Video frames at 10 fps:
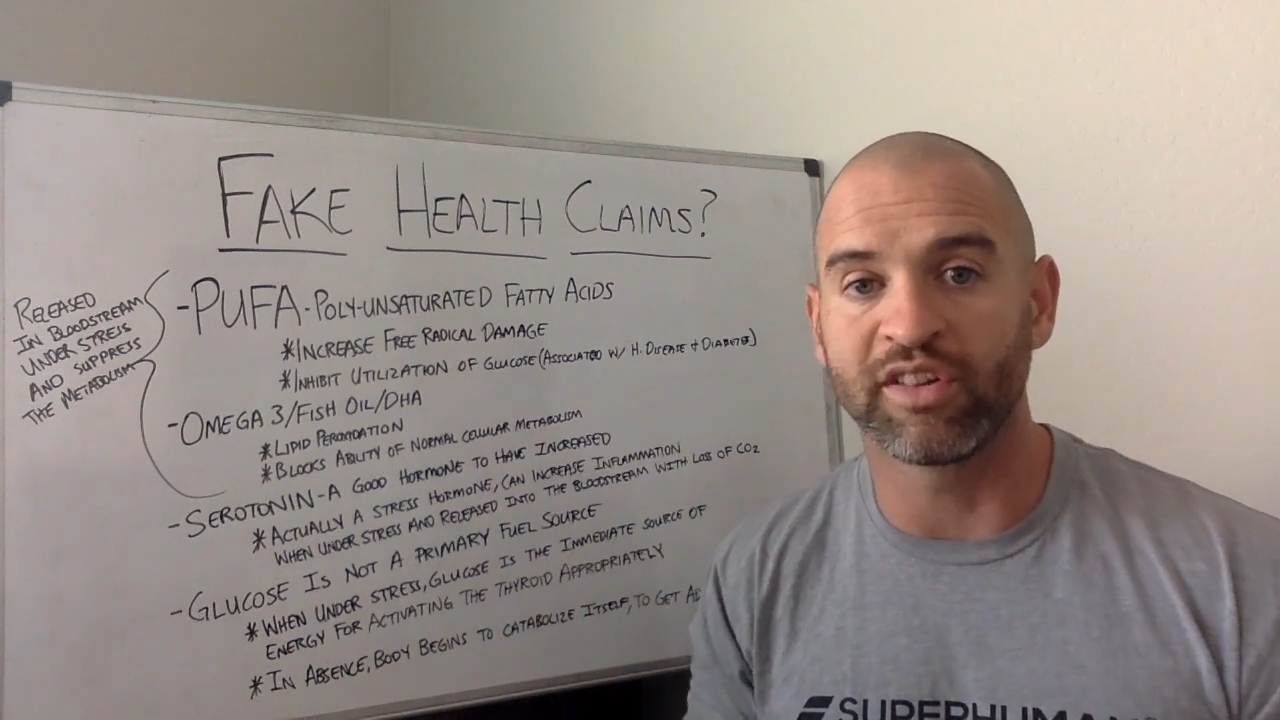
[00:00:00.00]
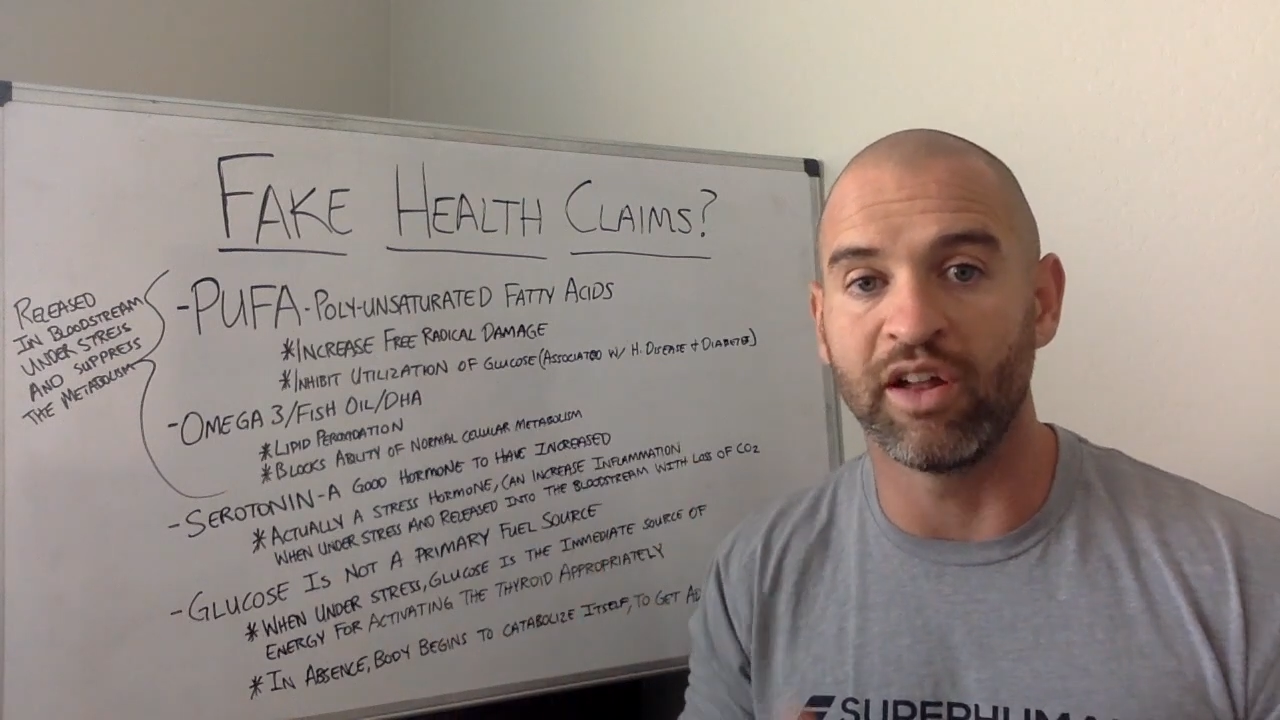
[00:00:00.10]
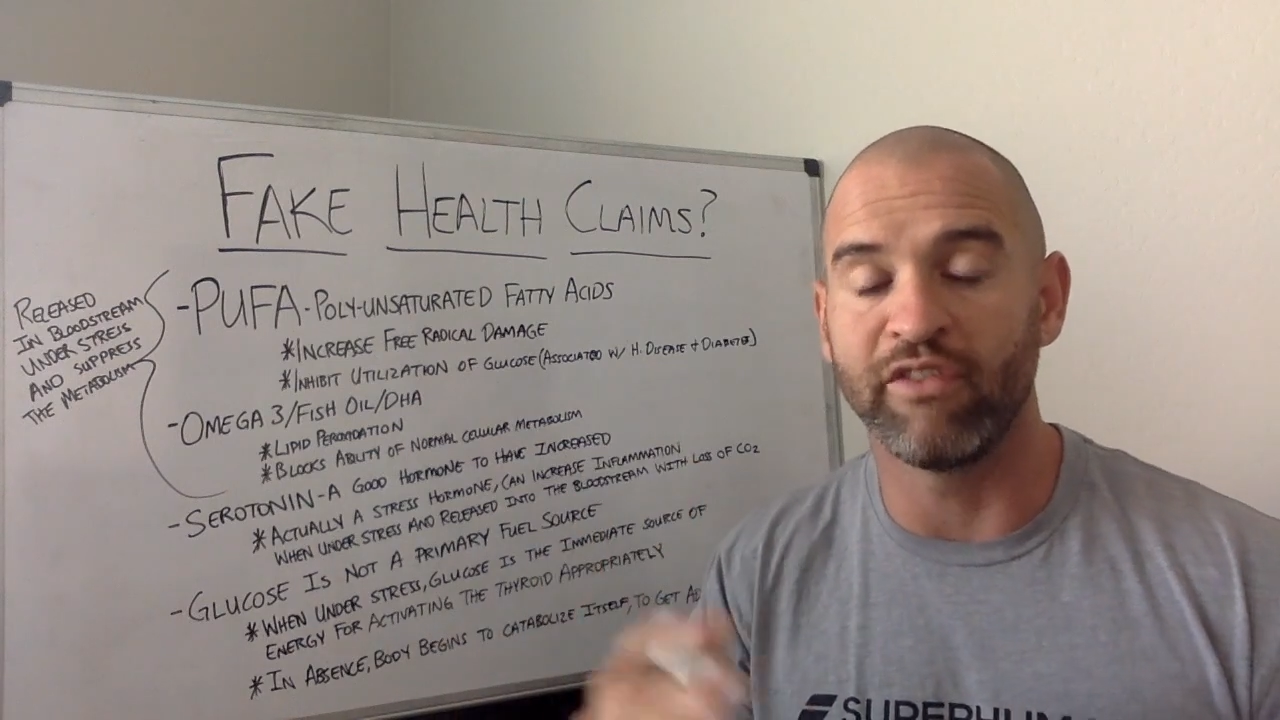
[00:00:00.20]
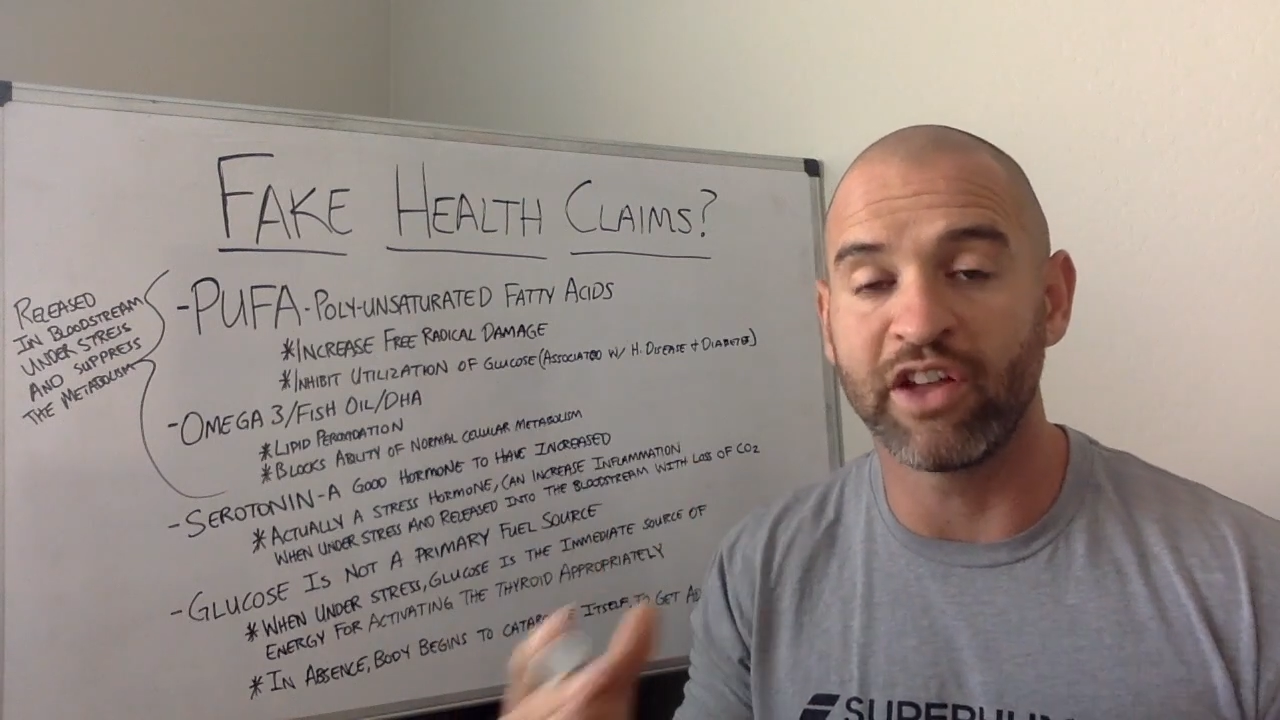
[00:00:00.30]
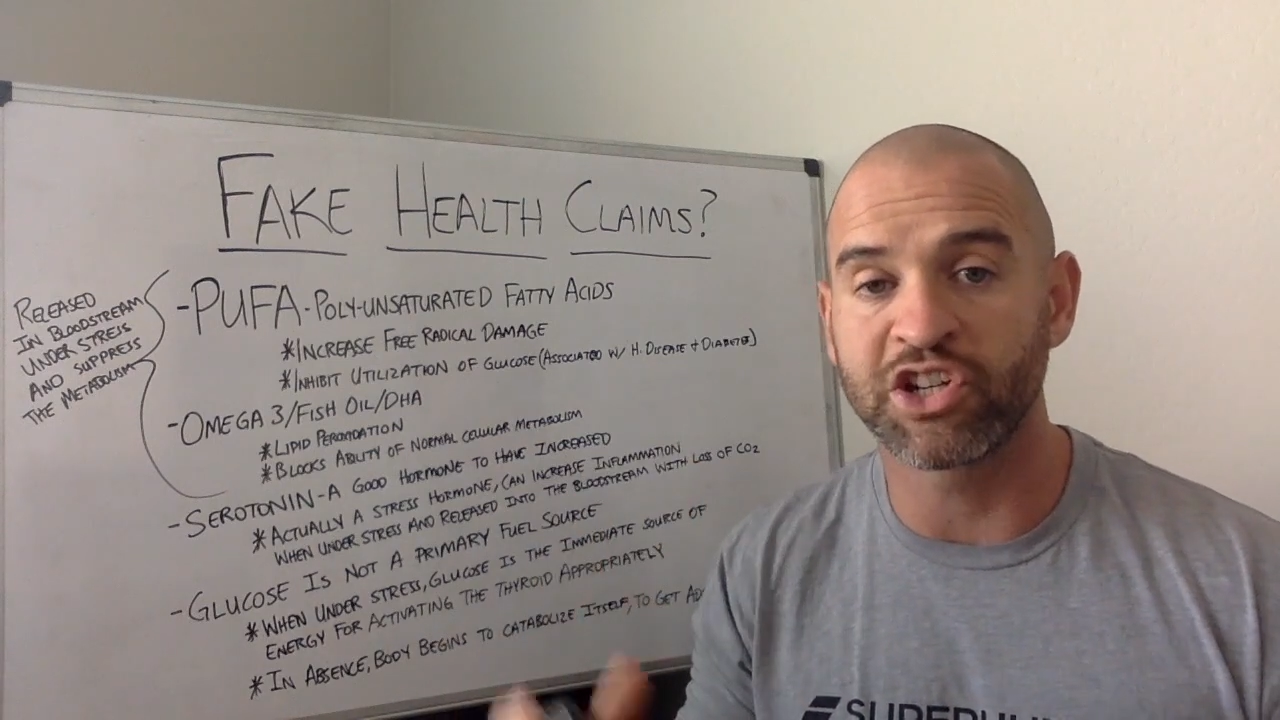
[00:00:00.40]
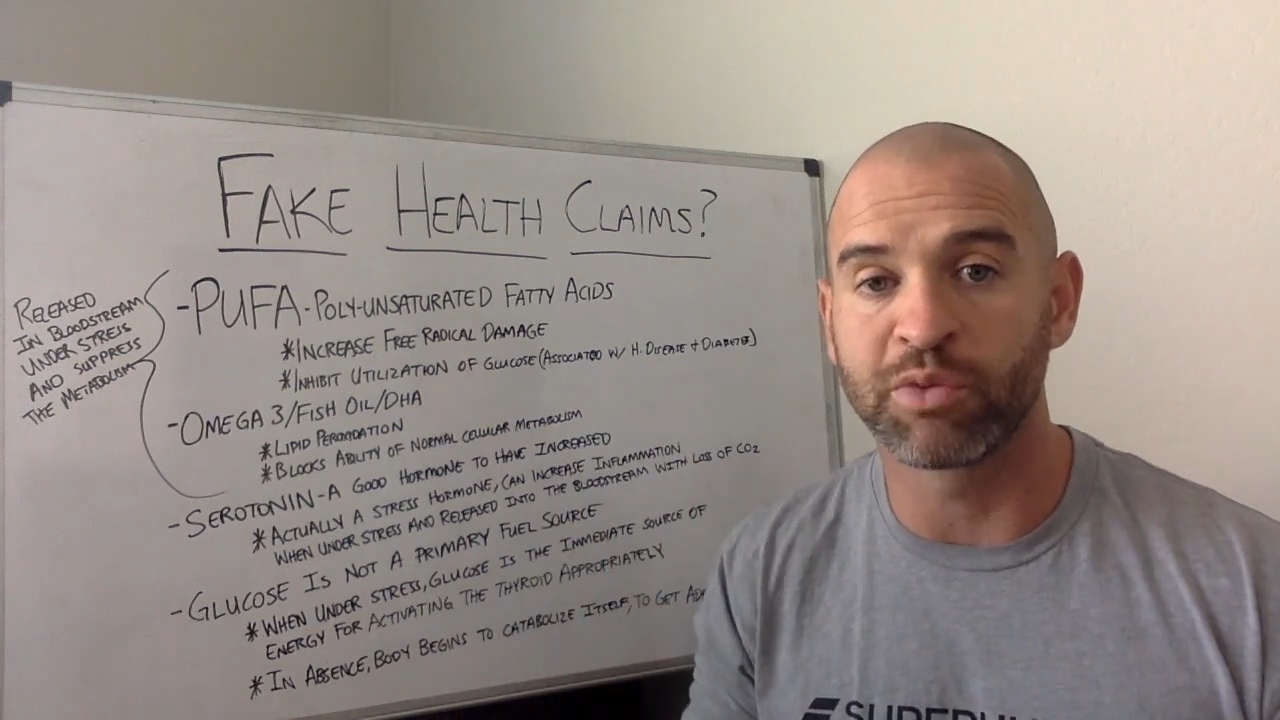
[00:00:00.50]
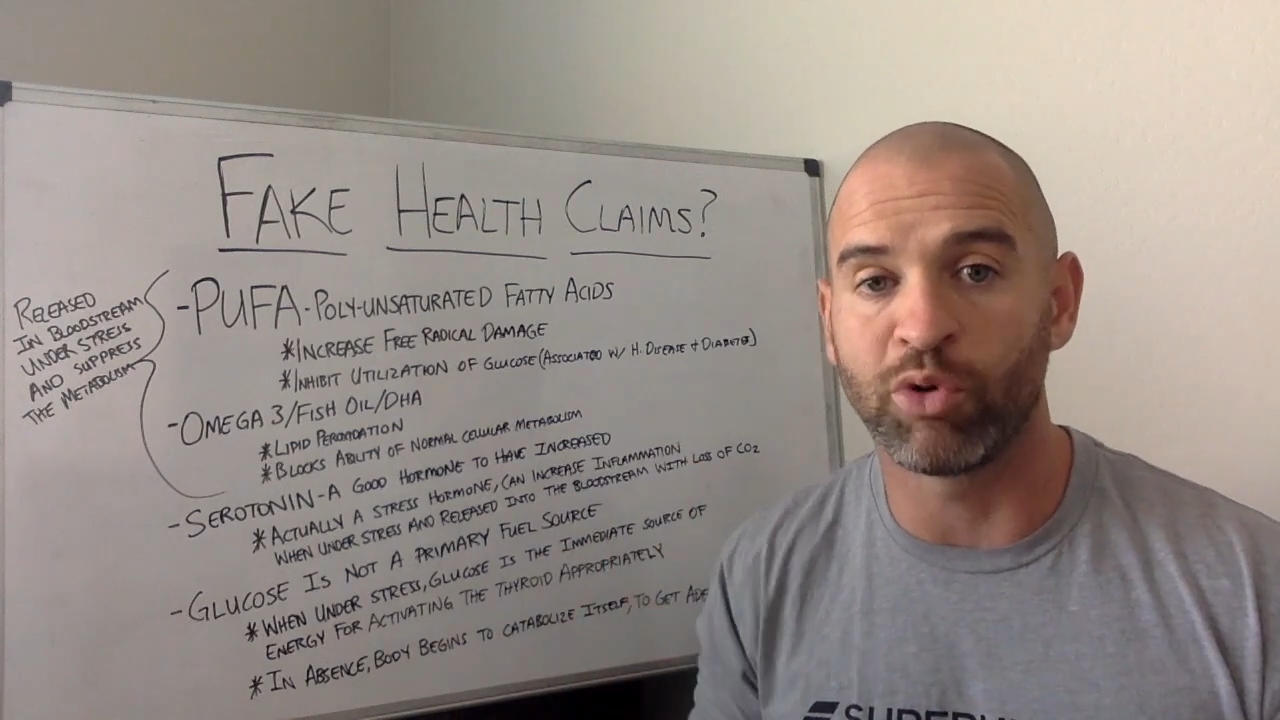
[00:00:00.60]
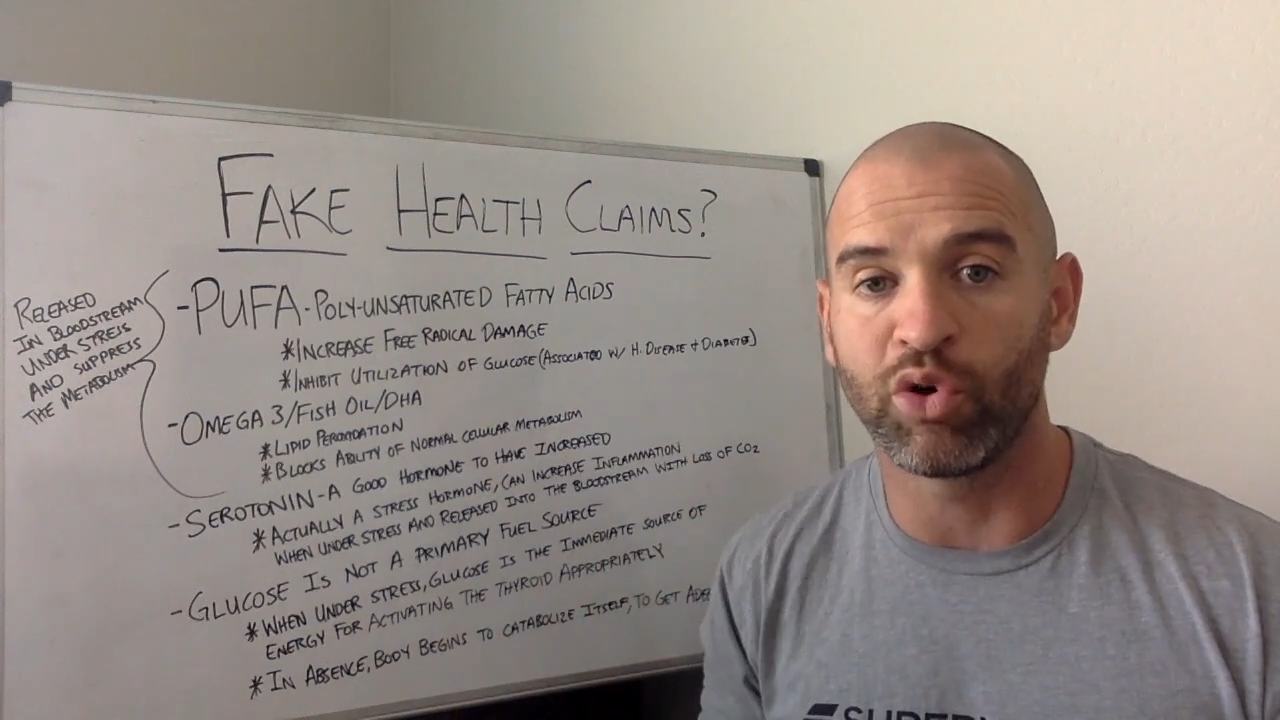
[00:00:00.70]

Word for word: uh, vegetable